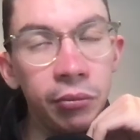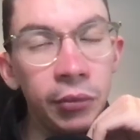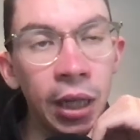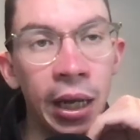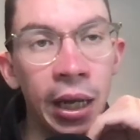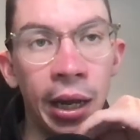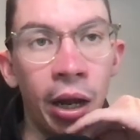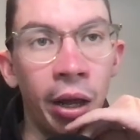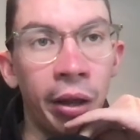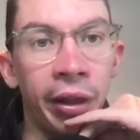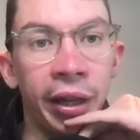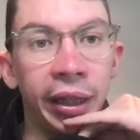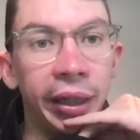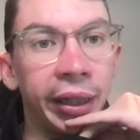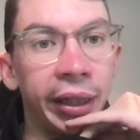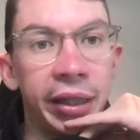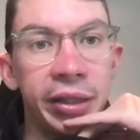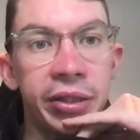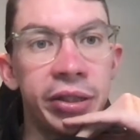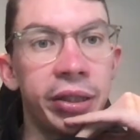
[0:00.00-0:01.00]
And I
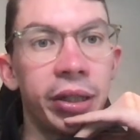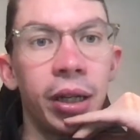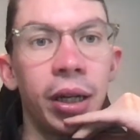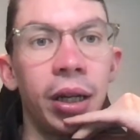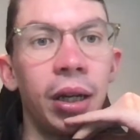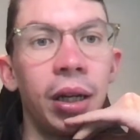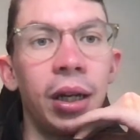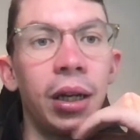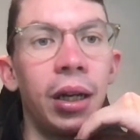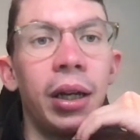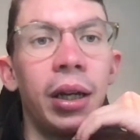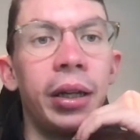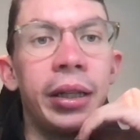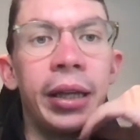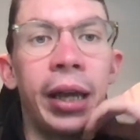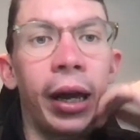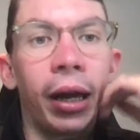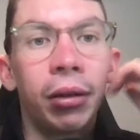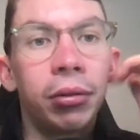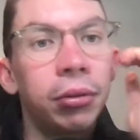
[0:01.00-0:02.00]
think it's,
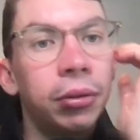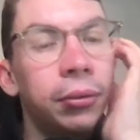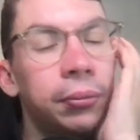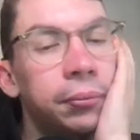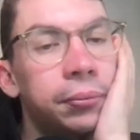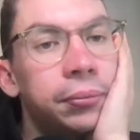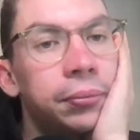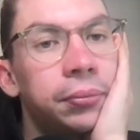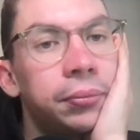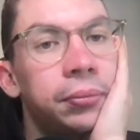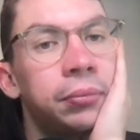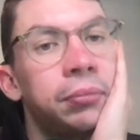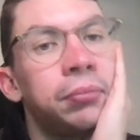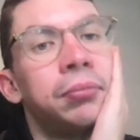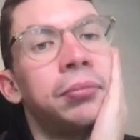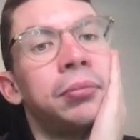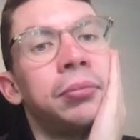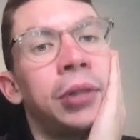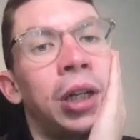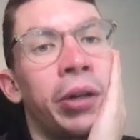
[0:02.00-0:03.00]
yeah,
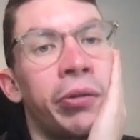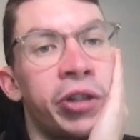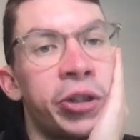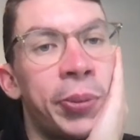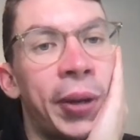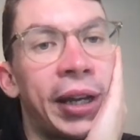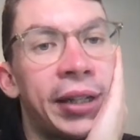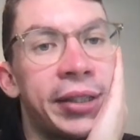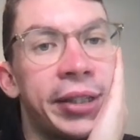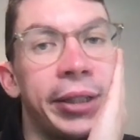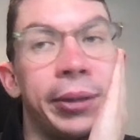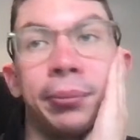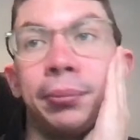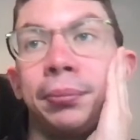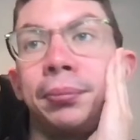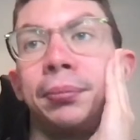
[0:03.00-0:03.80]
I respect it